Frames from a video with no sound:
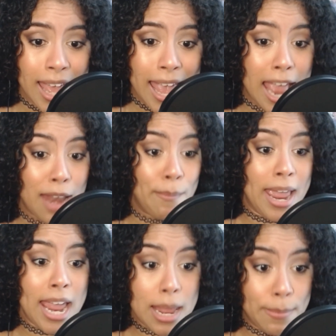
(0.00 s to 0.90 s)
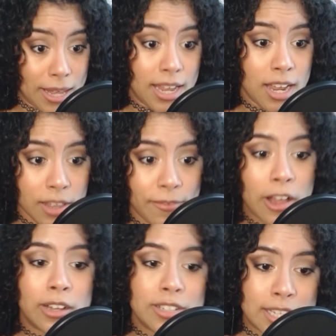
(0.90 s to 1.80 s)
And maybe the
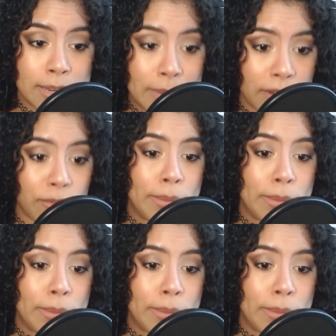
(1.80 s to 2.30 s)
fallout stemming from